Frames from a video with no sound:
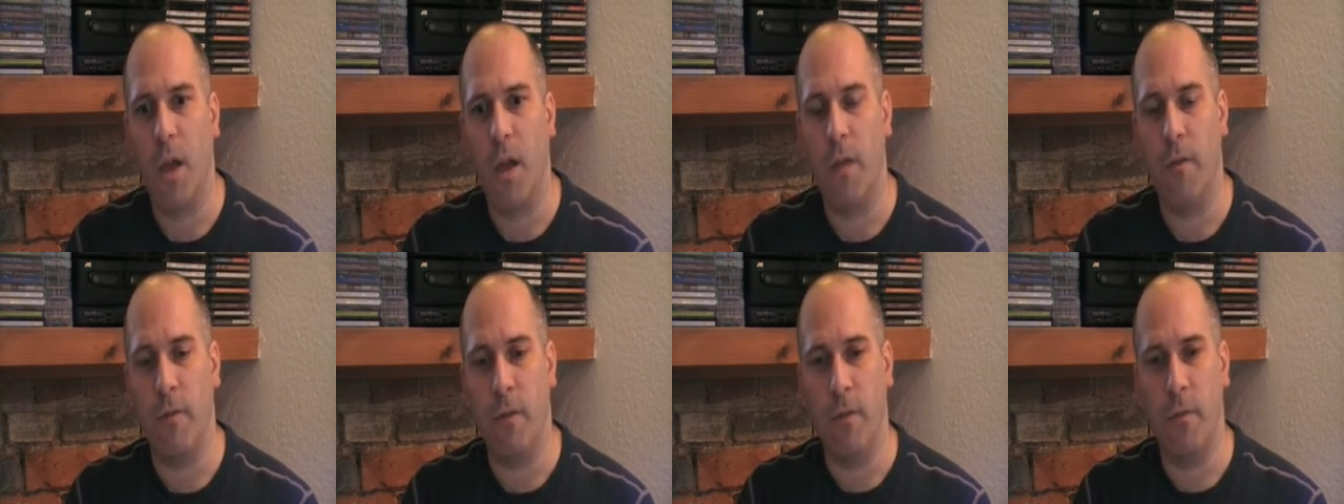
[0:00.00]

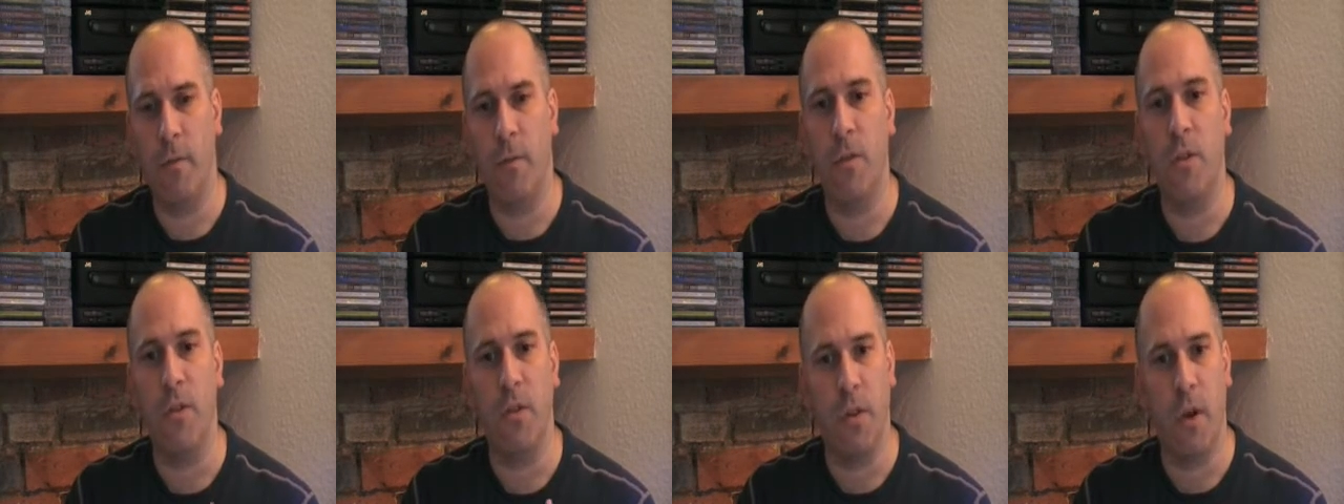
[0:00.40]
If the
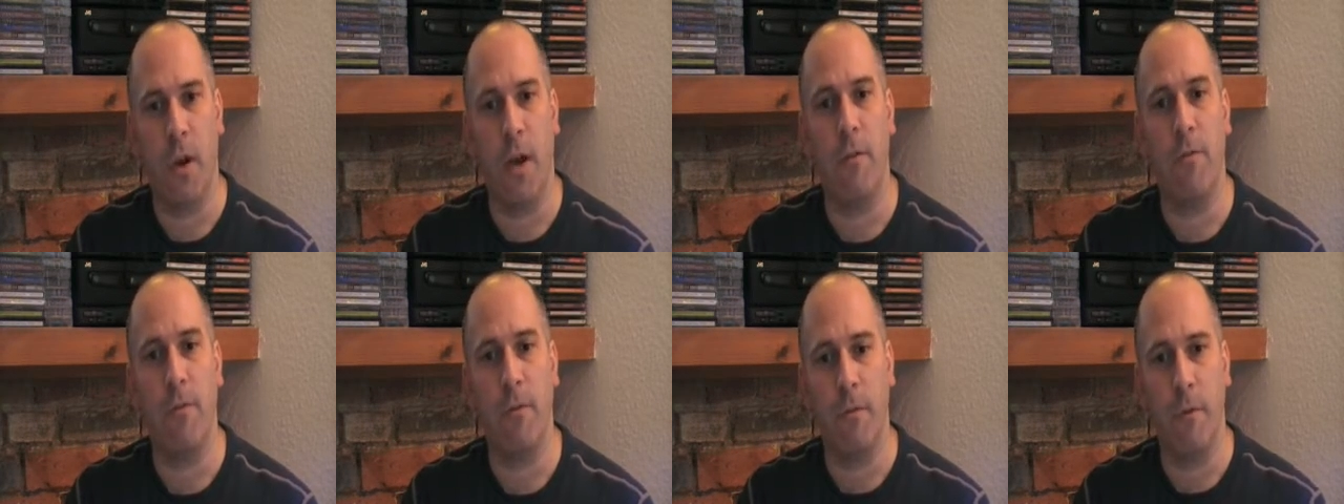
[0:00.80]

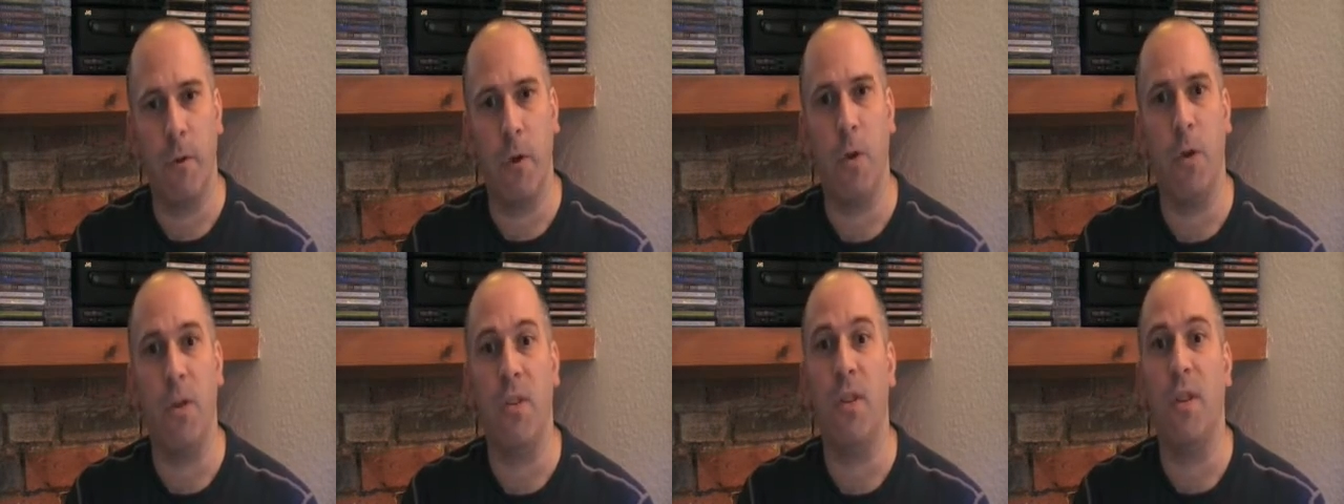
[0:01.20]
desire for
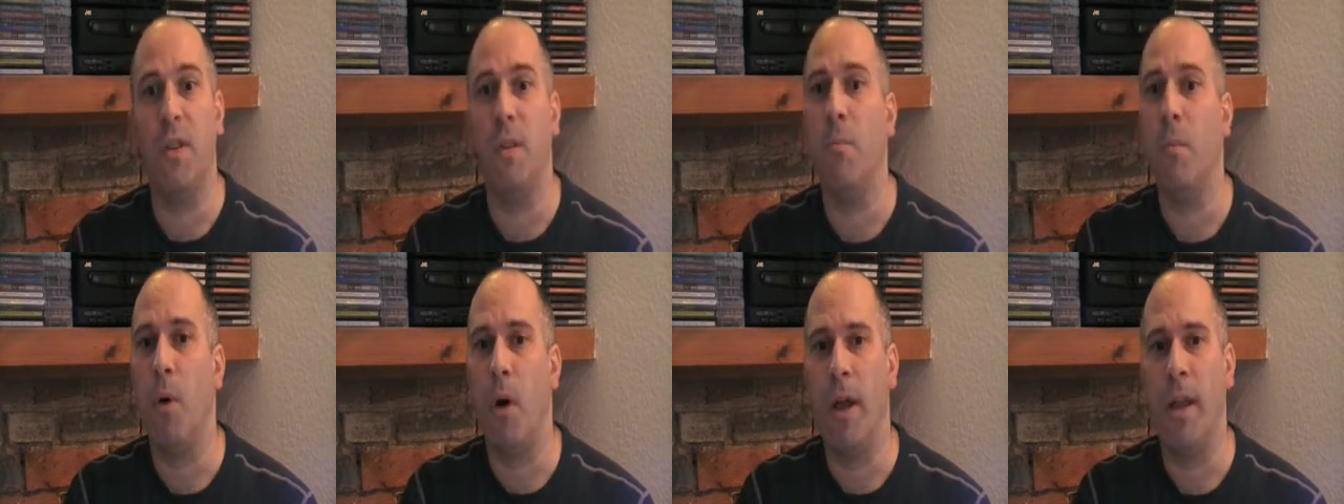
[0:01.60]
food is in
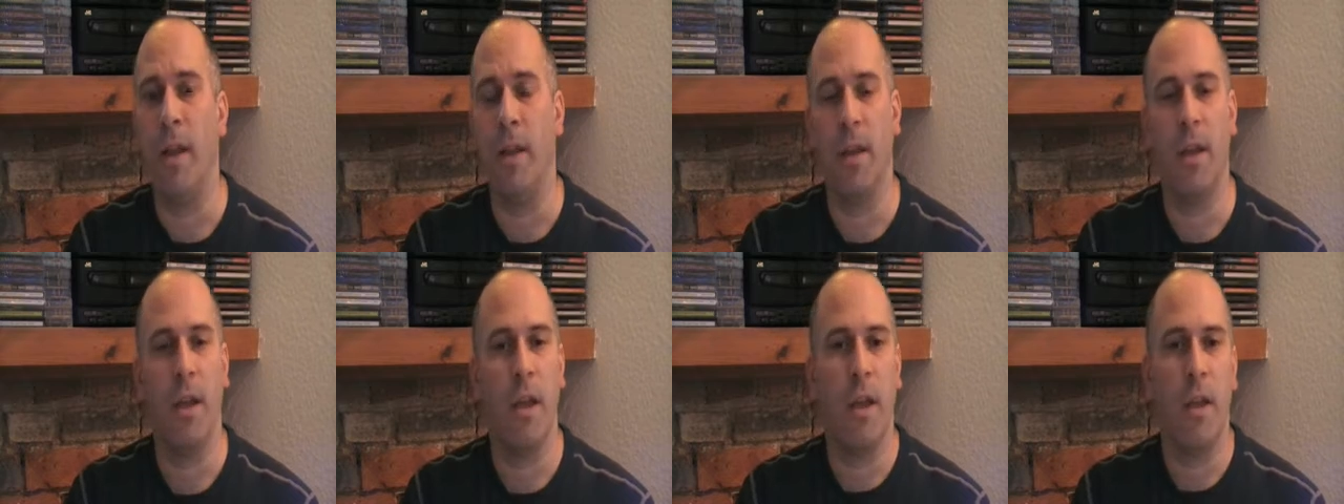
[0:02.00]
the mind,
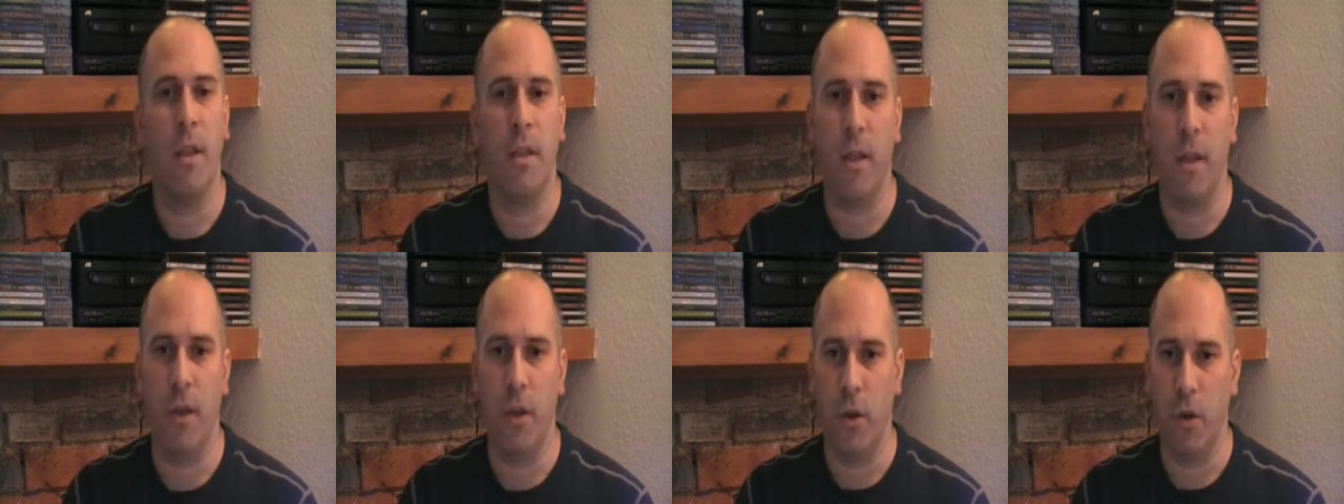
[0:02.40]

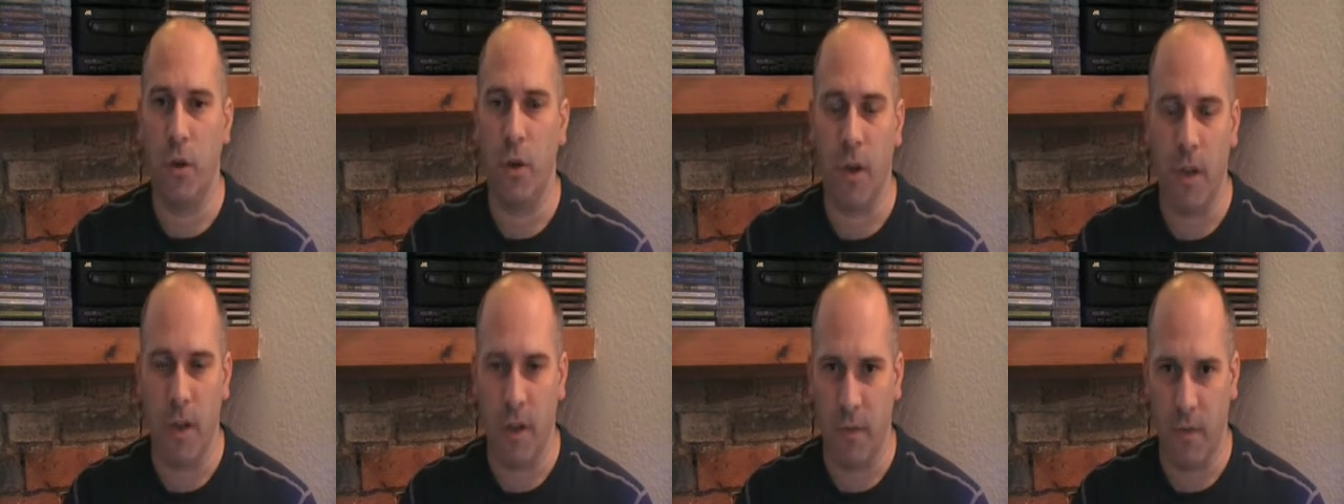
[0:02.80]
then you
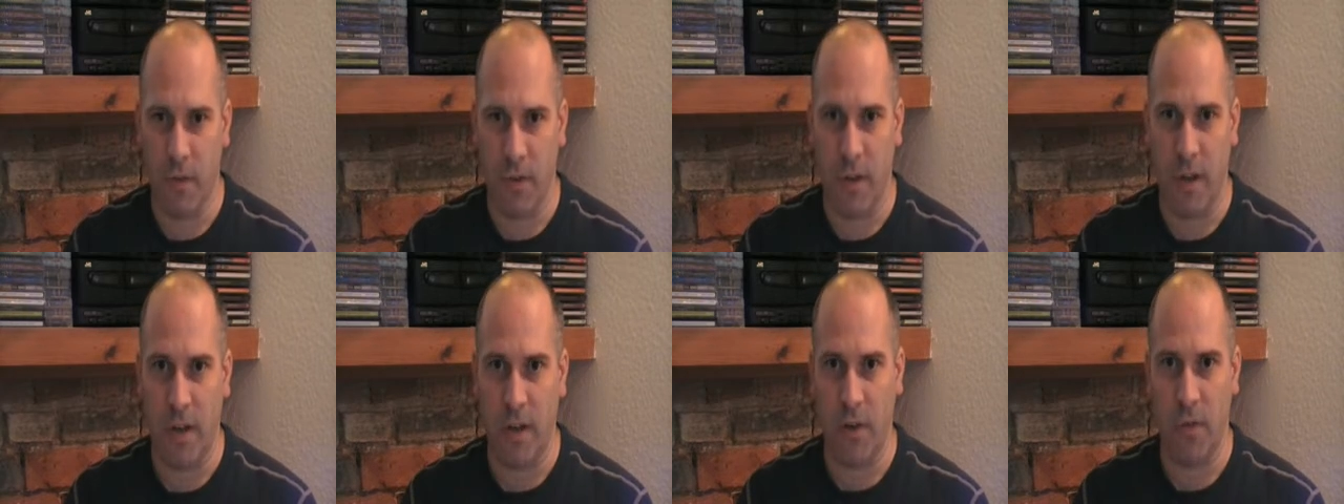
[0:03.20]
can never
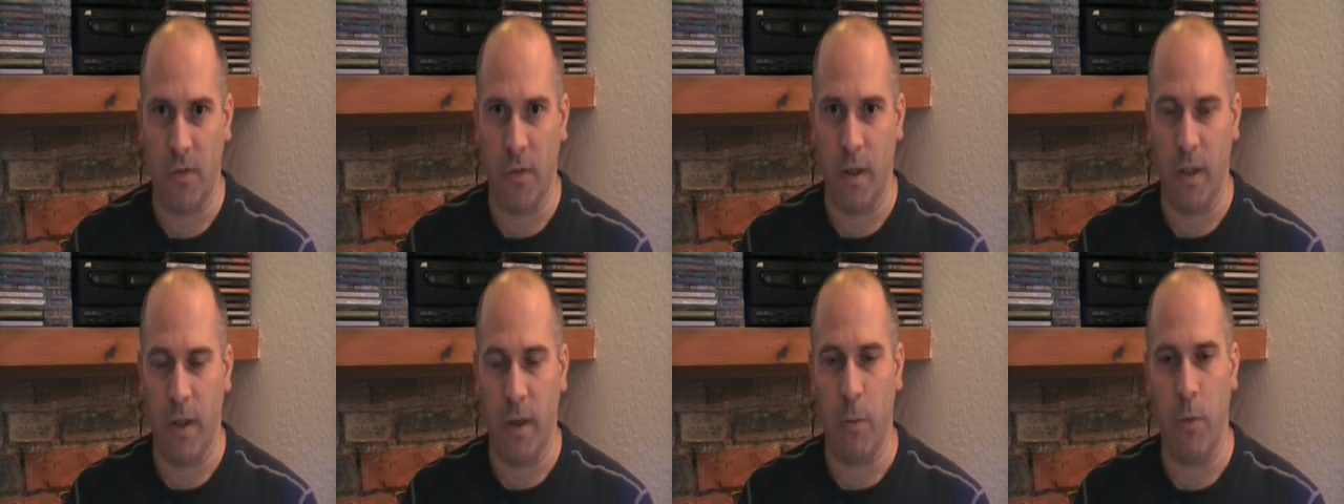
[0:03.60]

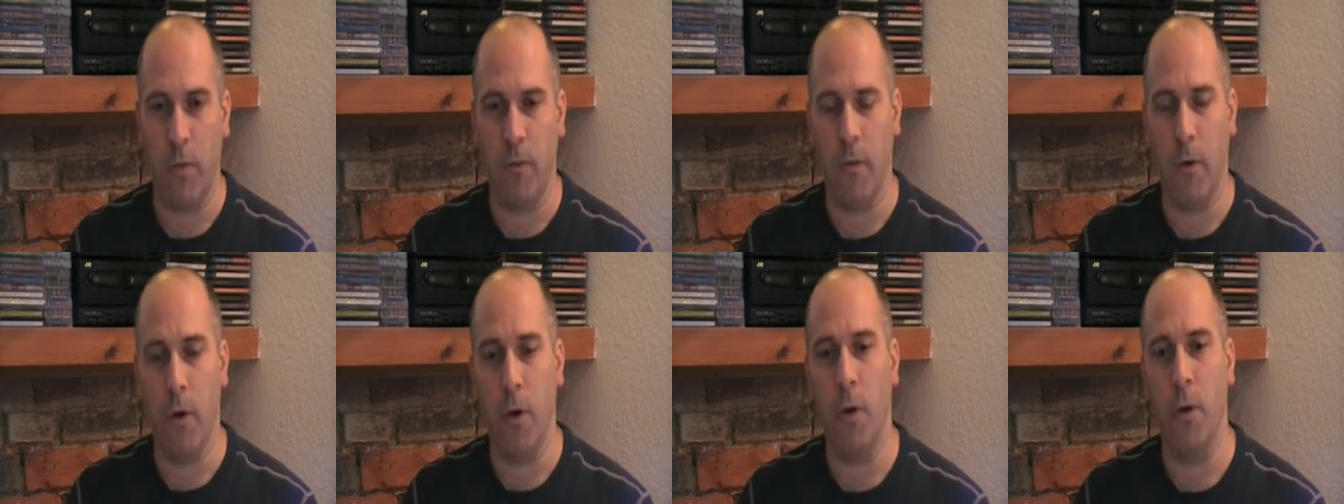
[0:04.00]
satisfy that with
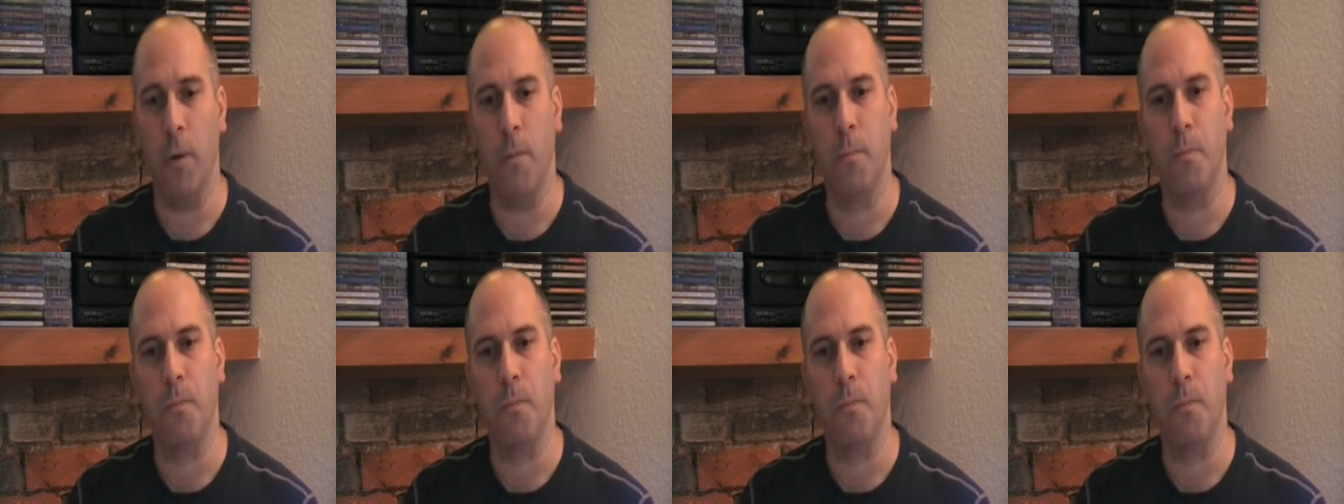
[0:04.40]
food.